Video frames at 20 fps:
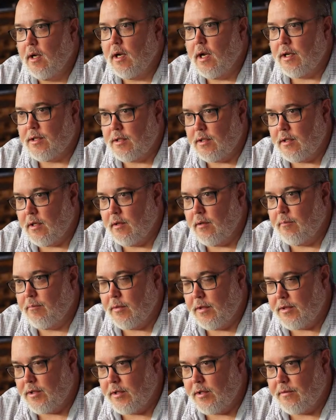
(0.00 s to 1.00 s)
Has a
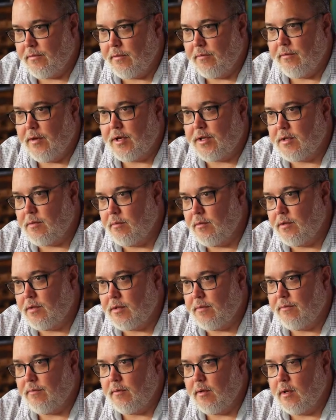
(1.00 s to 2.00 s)
bunch of different
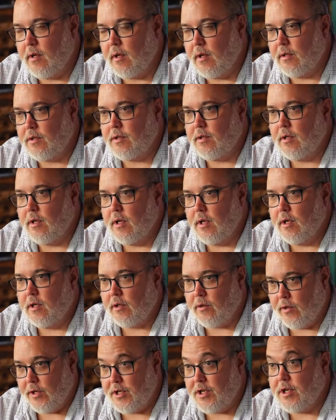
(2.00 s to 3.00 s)
vegetables and
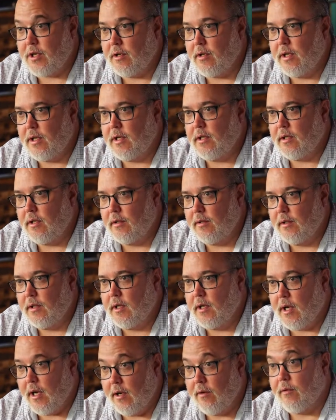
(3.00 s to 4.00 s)
green chili
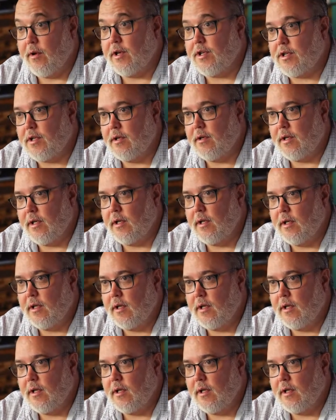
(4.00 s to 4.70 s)
and red chili.